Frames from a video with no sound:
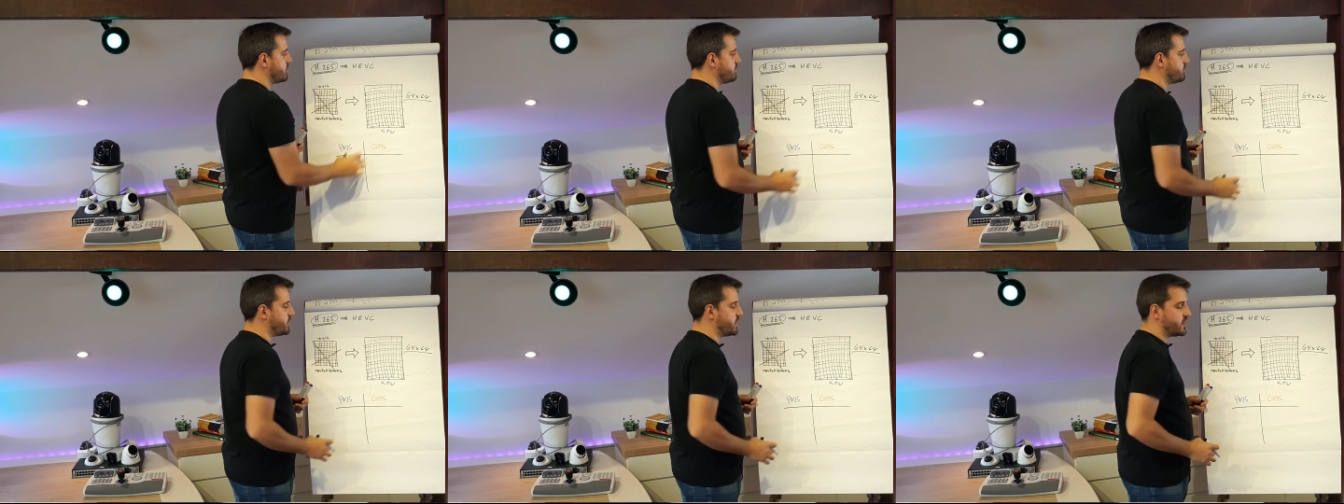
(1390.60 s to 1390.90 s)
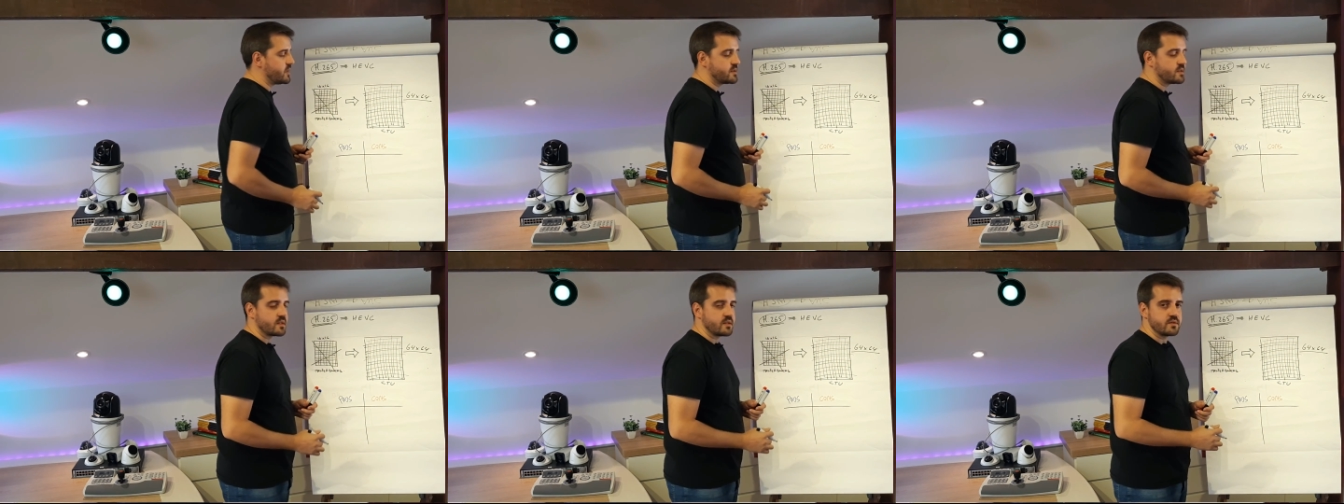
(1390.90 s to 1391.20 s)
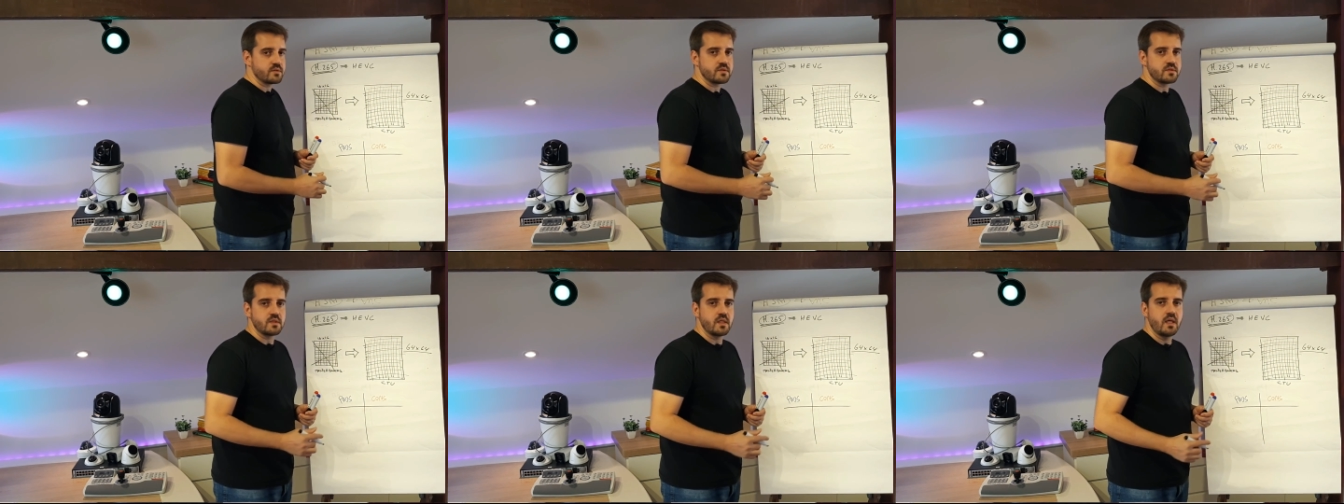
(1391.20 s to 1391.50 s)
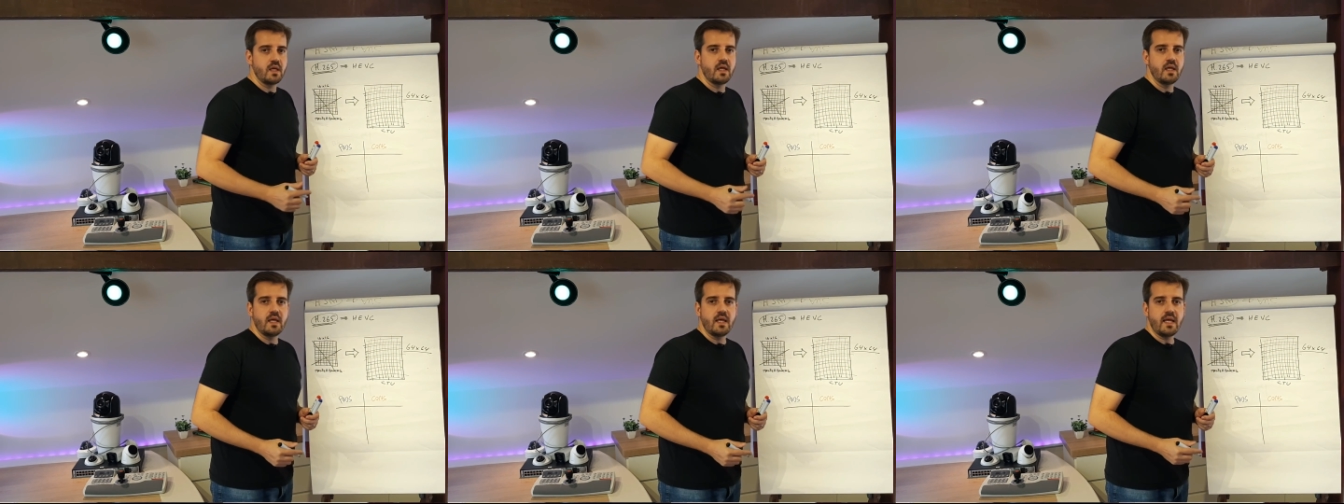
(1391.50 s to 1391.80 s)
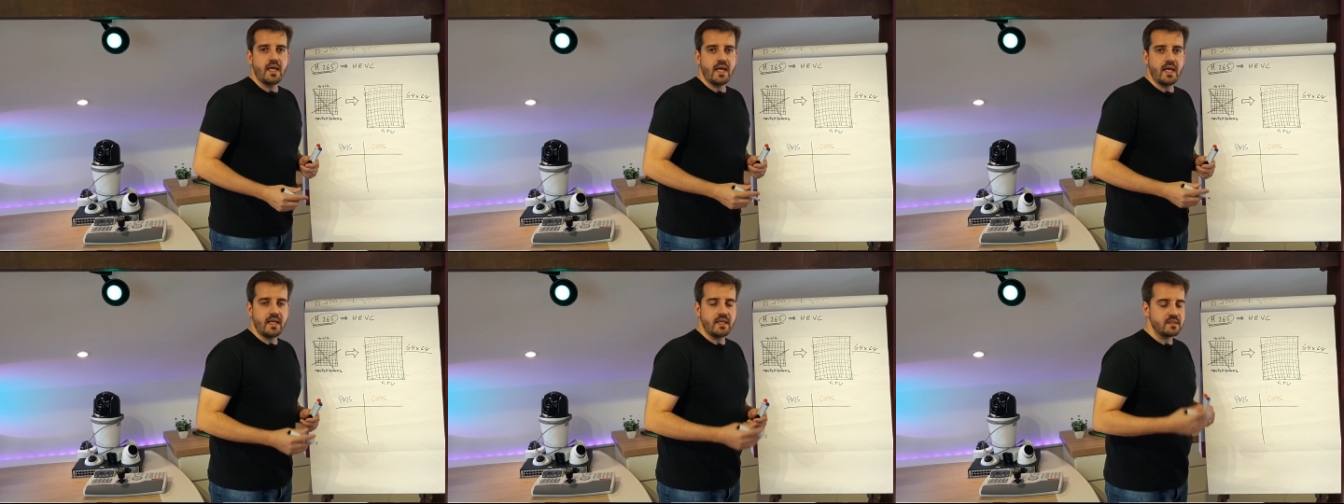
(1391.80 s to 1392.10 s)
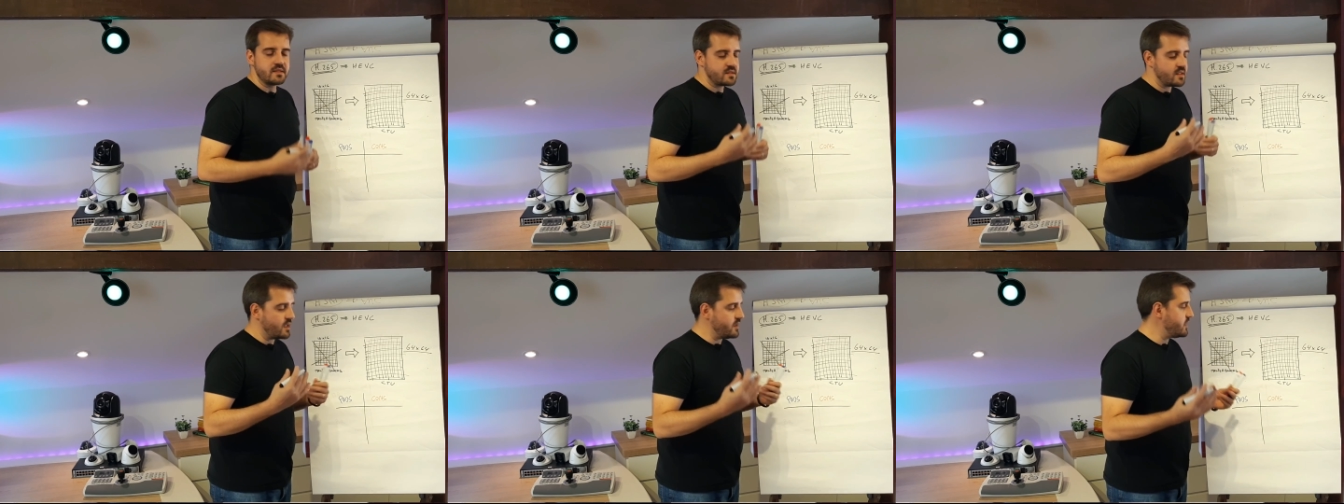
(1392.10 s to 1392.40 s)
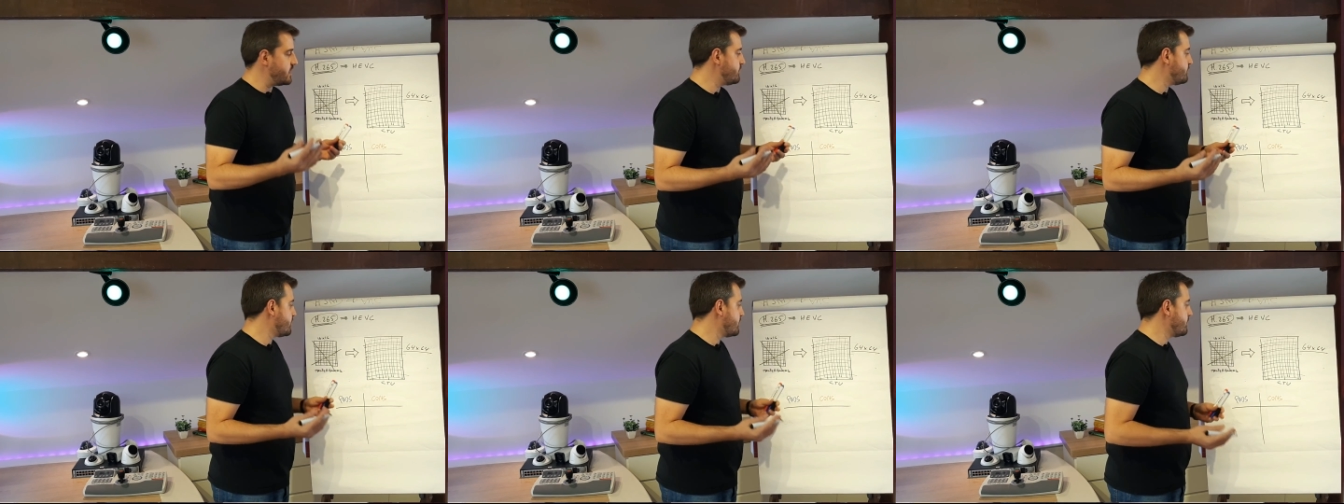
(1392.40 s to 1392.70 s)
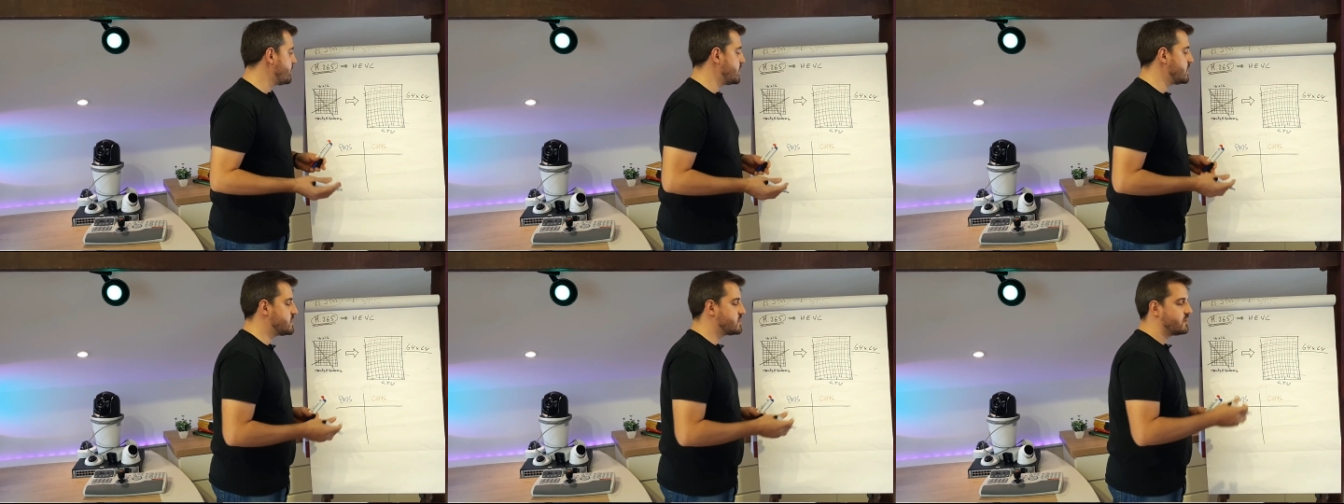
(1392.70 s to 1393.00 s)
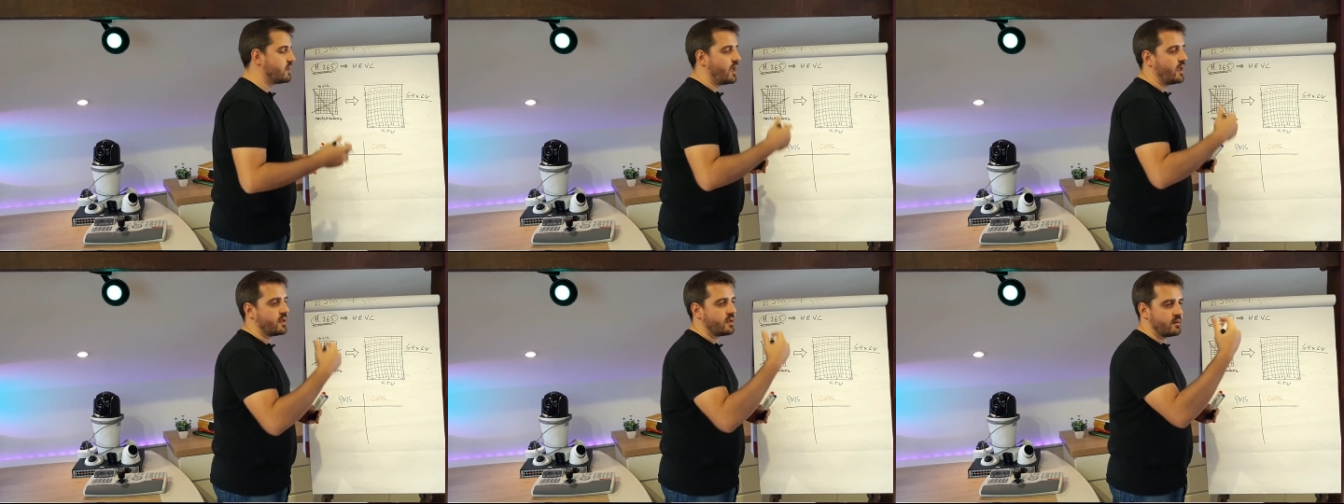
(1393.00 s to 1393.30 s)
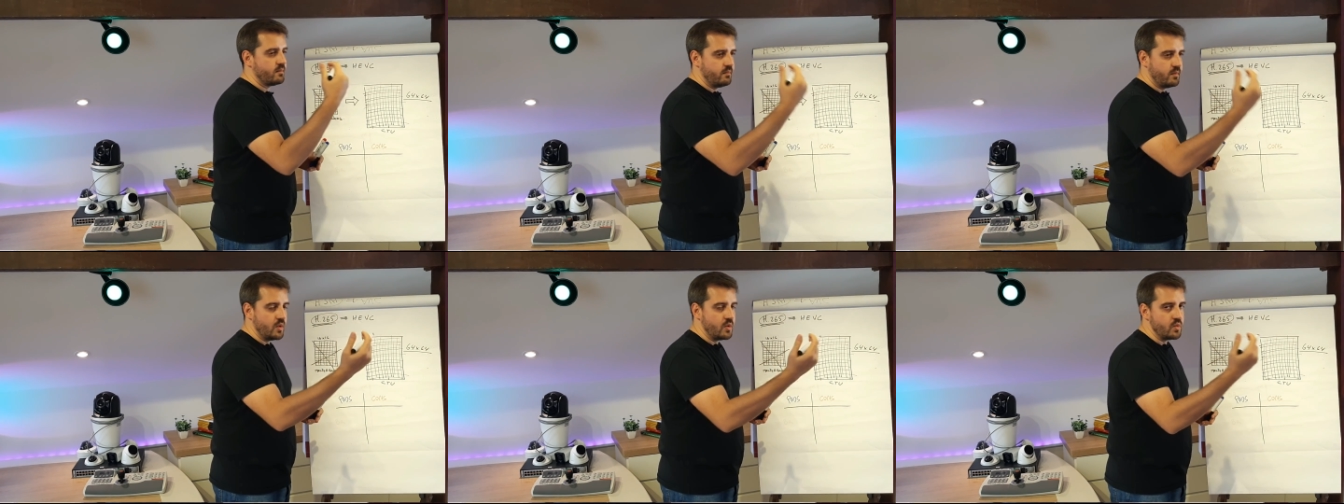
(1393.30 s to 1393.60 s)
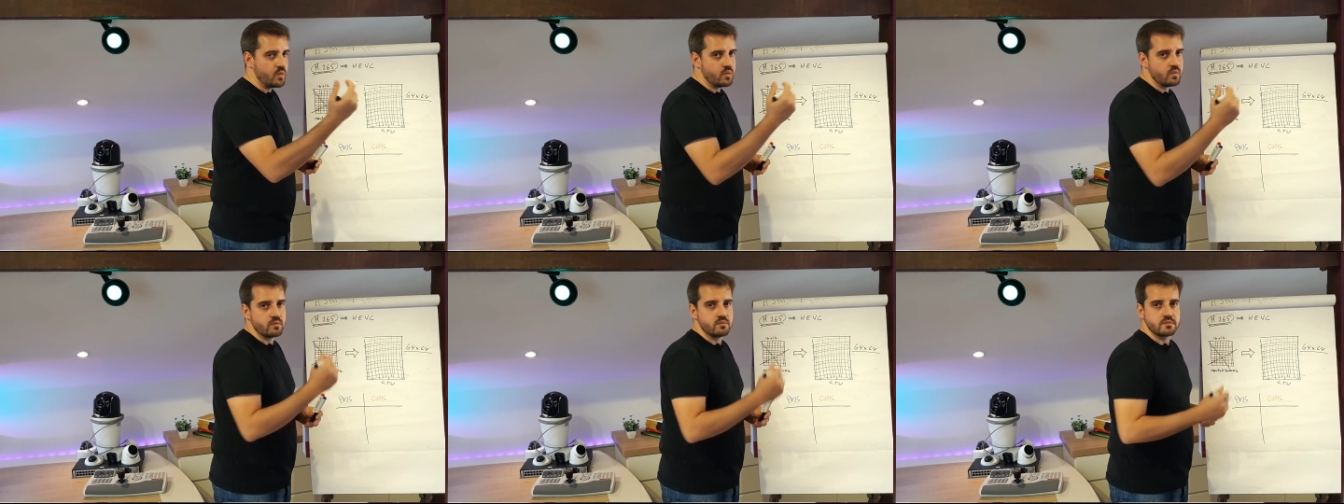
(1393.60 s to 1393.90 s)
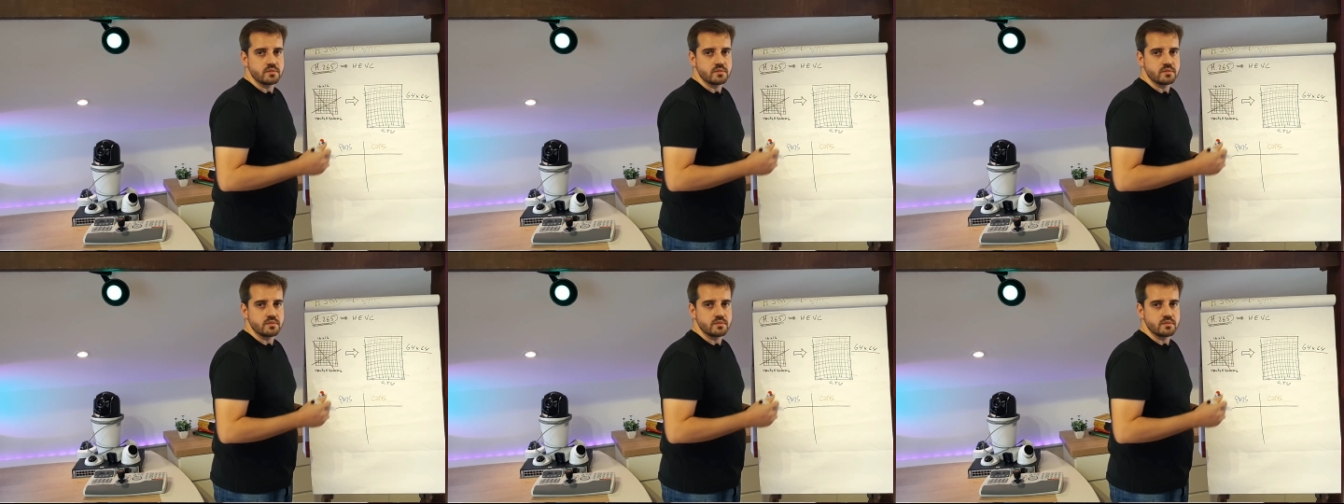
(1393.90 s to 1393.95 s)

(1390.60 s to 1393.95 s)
pixels and send the information like blue.